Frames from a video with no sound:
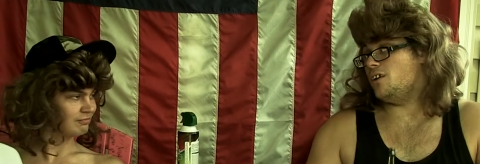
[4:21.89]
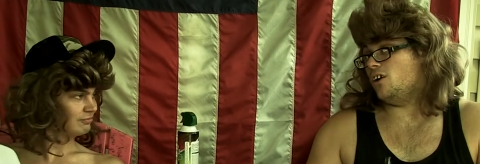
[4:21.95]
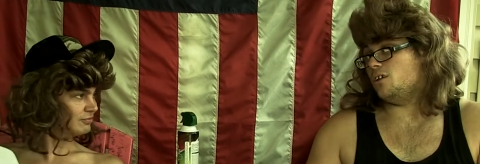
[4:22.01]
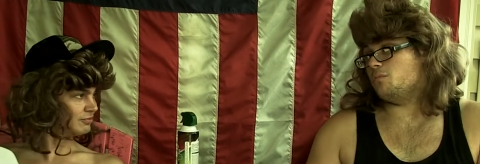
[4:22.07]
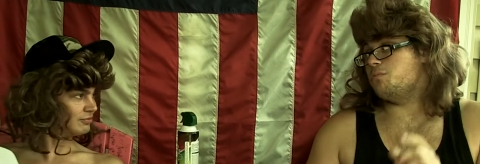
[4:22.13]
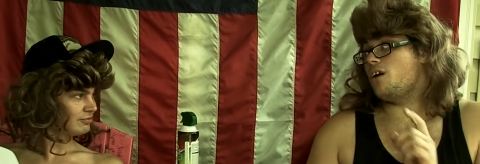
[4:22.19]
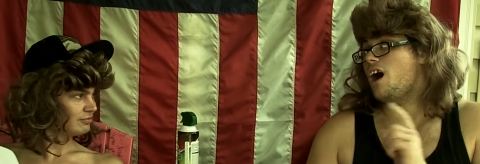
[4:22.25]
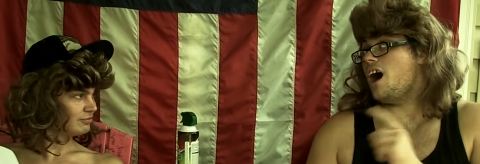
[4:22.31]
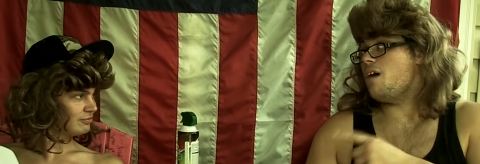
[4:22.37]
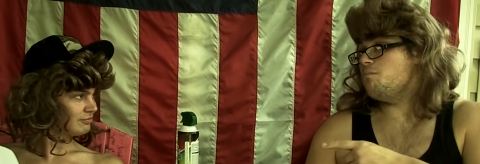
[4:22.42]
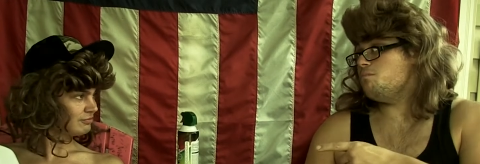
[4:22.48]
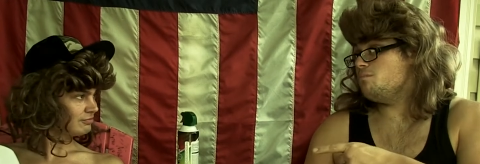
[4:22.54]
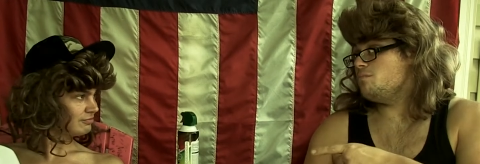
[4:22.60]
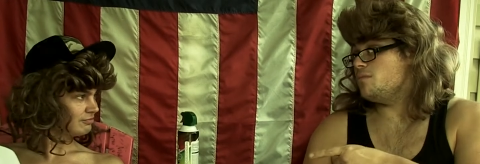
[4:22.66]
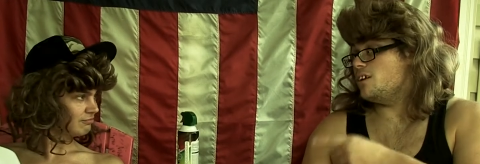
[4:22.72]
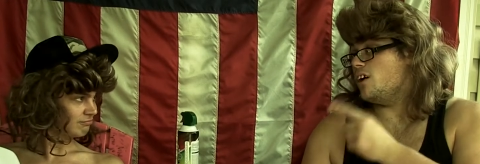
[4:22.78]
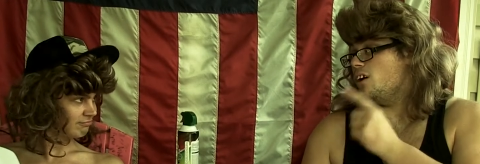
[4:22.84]
Speaker 1: the only problem,
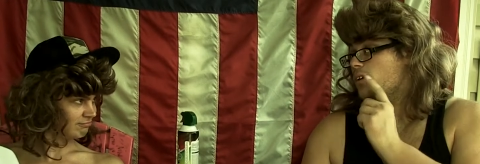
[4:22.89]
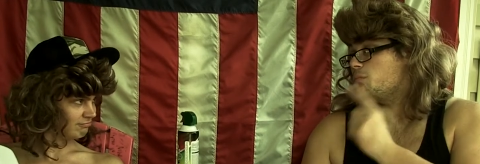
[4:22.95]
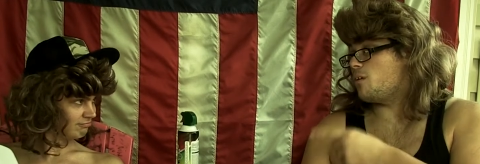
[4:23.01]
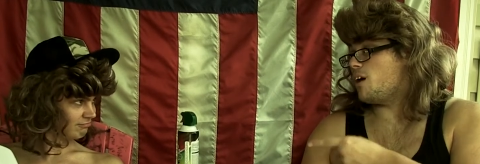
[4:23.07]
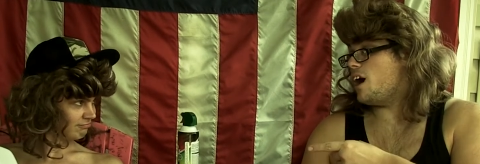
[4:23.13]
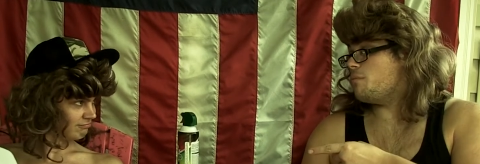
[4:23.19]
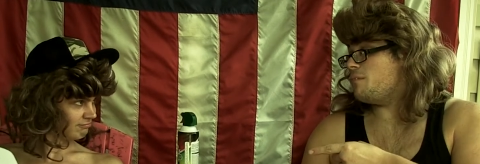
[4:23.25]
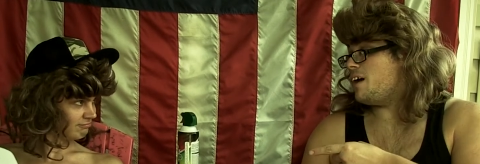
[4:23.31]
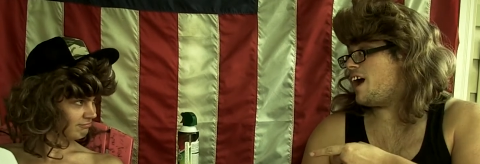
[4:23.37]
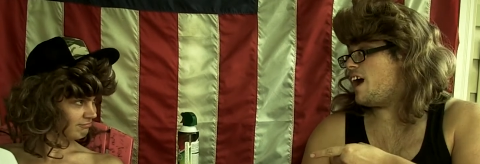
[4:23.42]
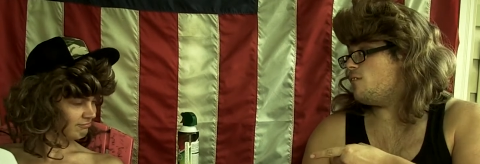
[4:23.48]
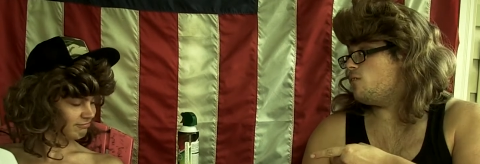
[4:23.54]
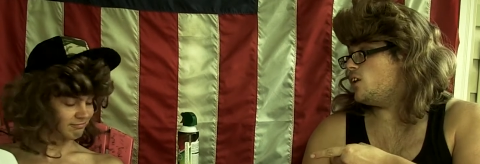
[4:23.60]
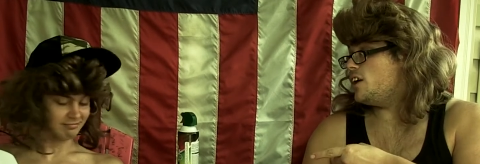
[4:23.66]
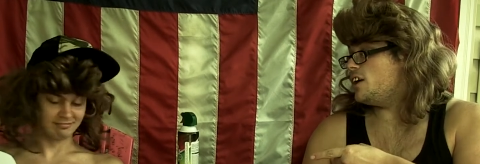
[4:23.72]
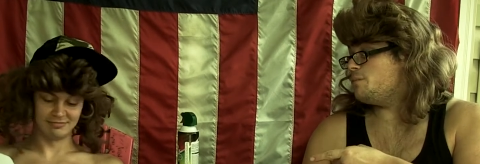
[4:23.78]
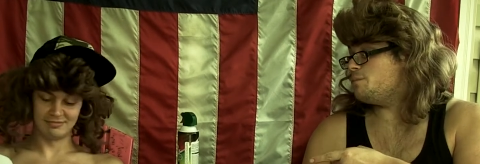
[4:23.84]
the only problem I have
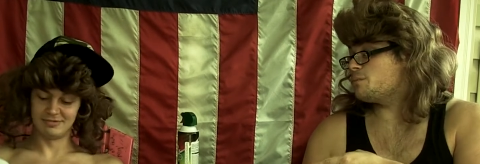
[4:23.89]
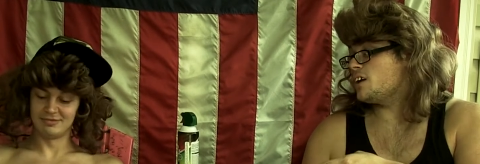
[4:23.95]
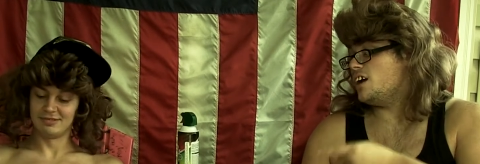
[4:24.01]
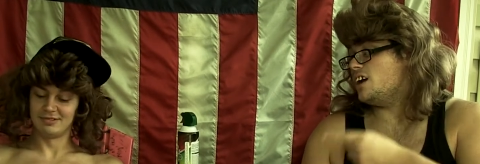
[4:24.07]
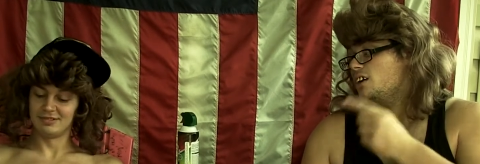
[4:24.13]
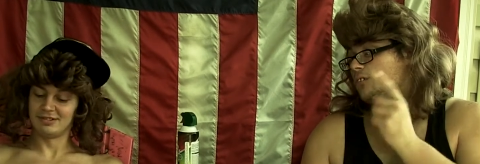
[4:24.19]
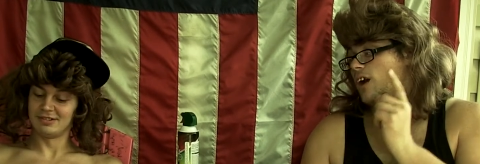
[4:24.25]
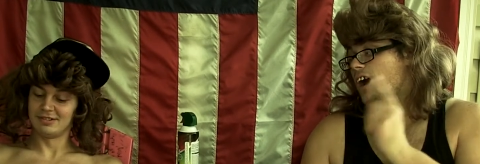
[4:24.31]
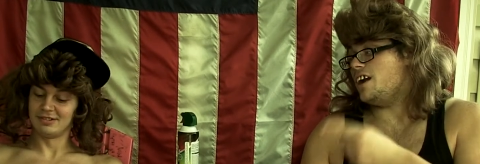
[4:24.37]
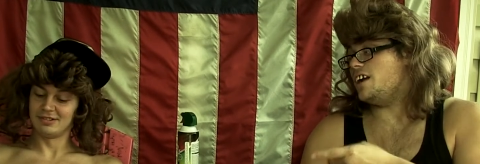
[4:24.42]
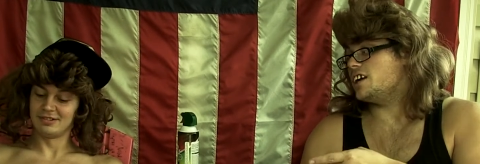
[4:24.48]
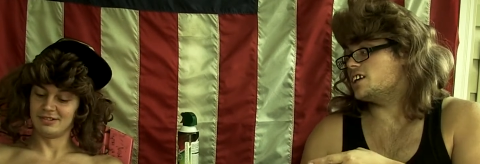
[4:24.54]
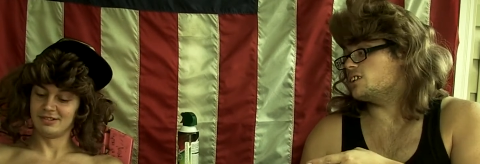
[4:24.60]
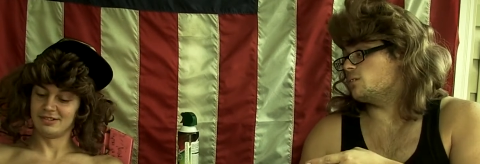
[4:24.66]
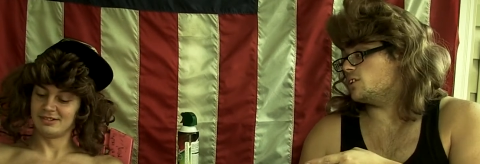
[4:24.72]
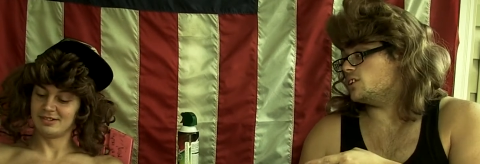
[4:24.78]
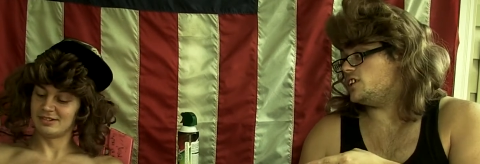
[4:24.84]
with it, right
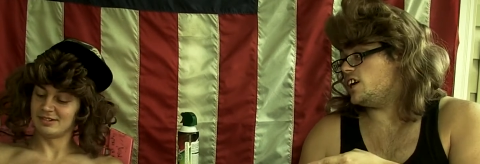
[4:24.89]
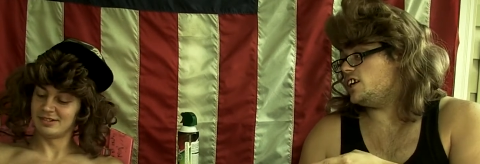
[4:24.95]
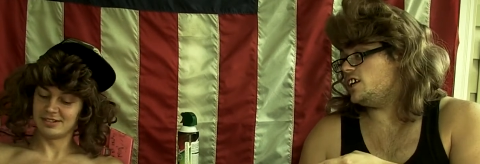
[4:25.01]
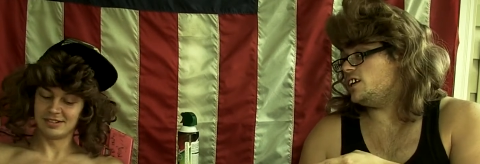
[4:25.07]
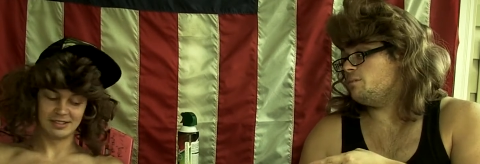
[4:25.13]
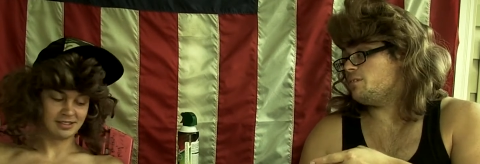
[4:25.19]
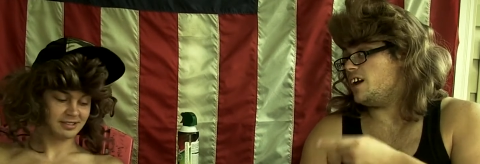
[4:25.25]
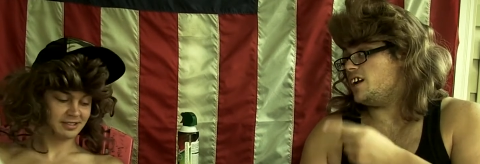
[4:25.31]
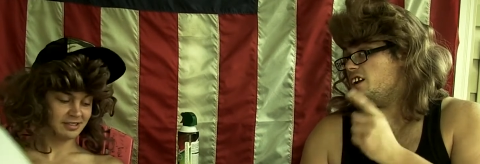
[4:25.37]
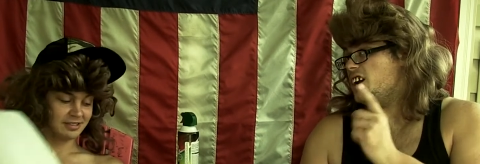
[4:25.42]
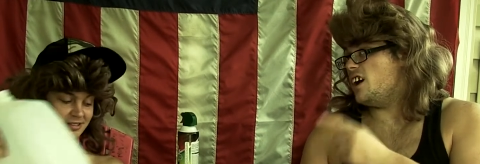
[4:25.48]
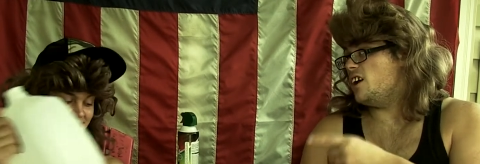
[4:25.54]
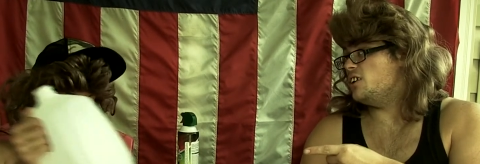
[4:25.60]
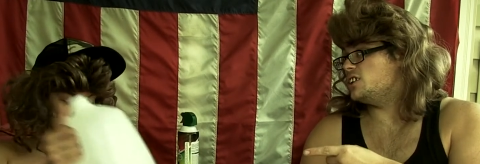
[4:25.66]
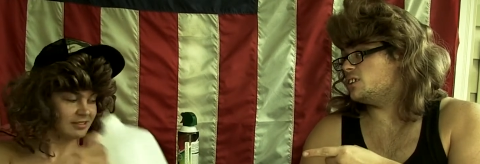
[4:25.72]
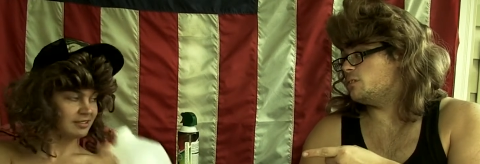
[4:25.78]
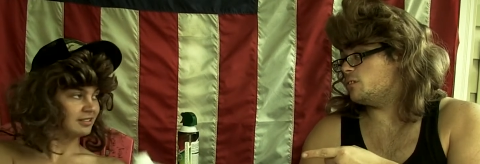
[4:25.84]
next to Virginia, and you know
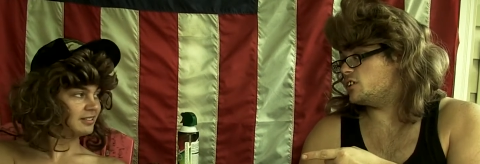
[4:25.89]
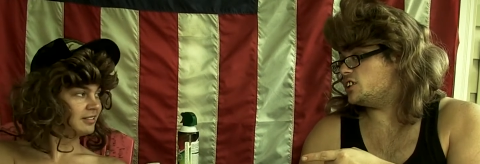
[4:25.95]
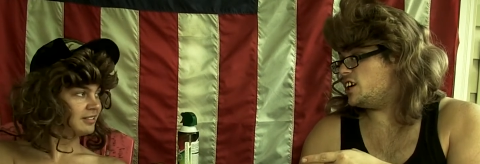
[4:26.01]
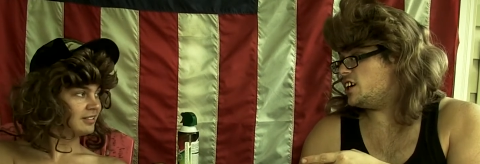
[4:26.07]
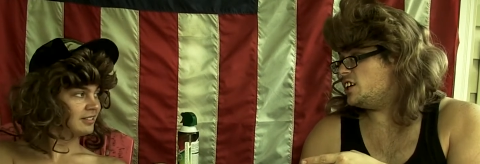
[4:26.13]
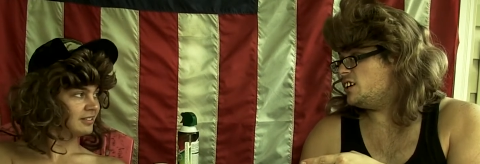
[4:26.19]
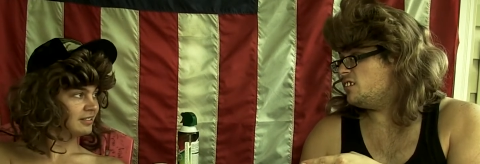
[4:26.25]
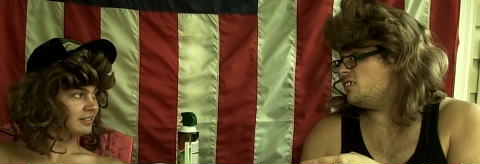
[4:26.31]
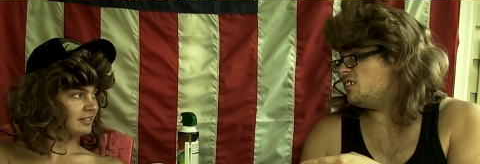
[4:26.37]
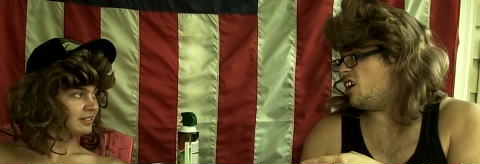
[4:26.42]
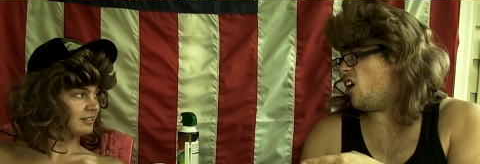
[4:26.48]
who's in Virginia?